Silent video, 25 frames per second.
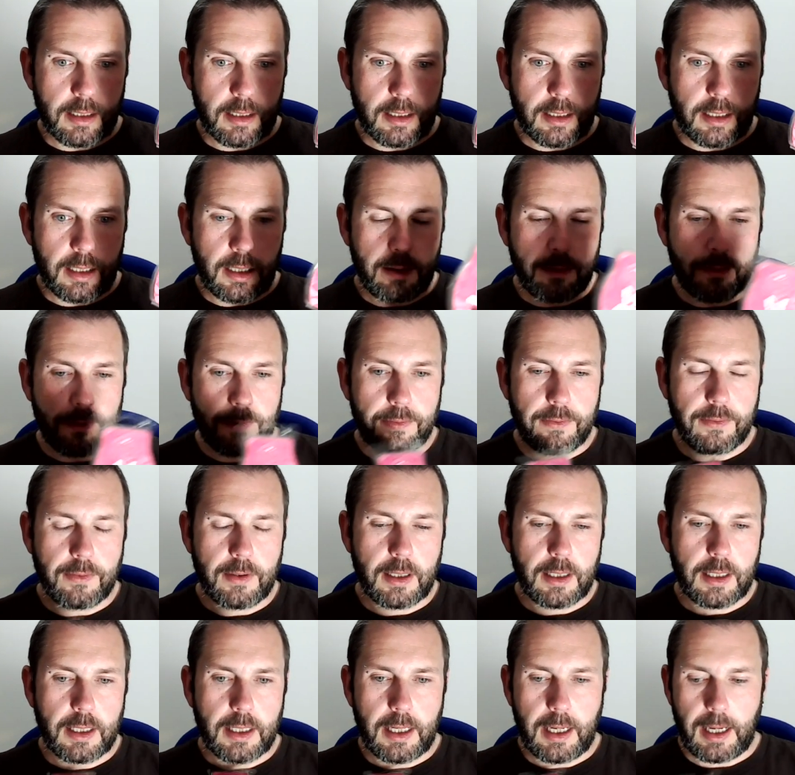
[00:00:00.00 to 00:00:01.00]
if
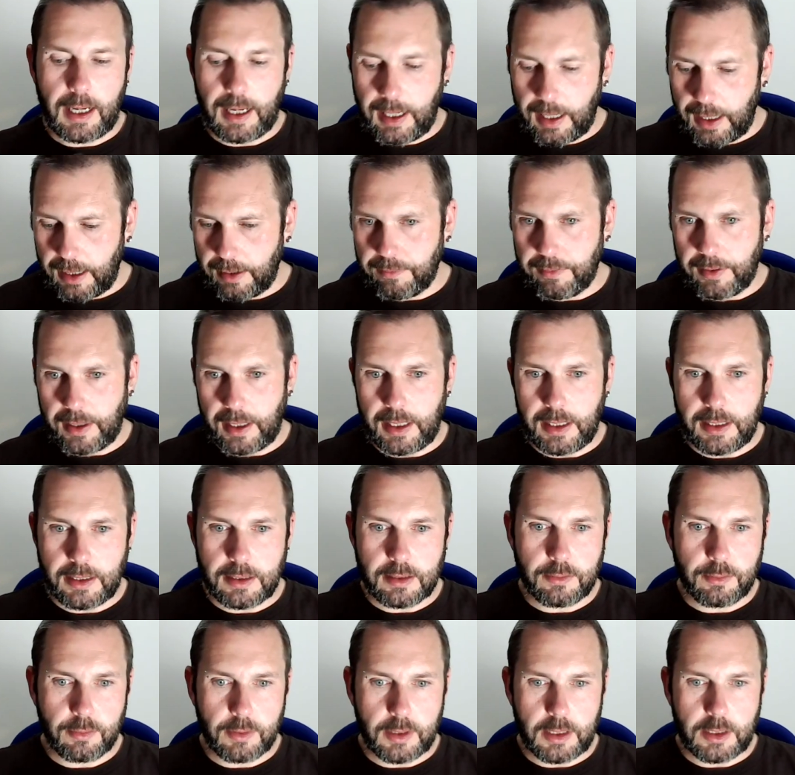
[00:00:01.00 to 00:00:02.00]
I have it,
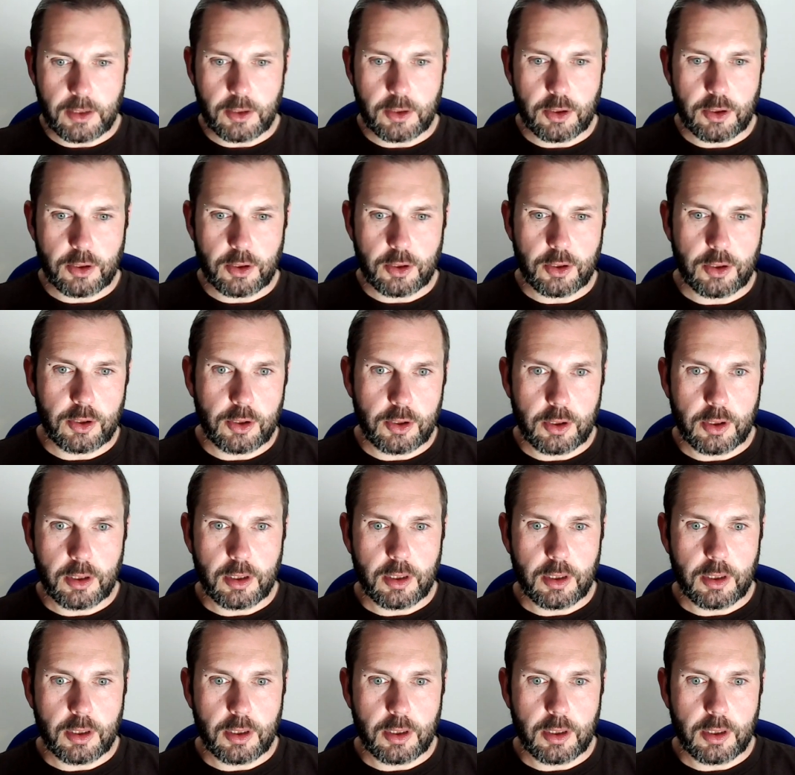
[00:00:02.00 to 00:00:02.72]
which